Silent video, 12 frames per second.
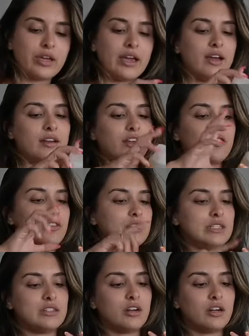get another
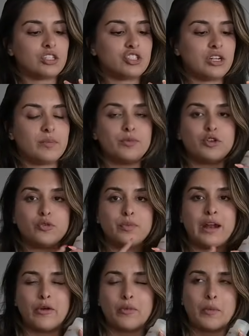detox shampoo,
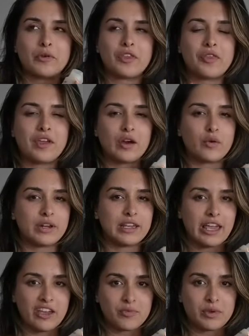but I remember that they already
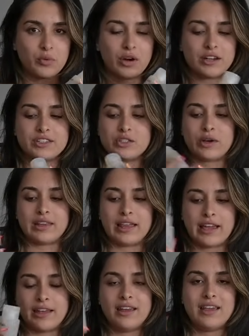gave me one, so I
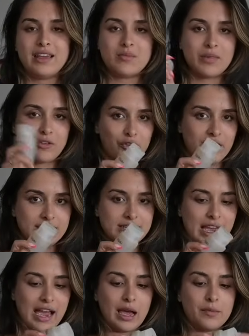let my friend
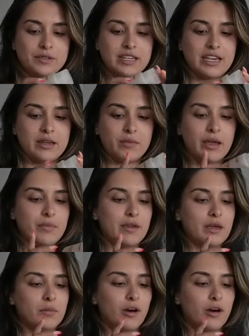Tab take my big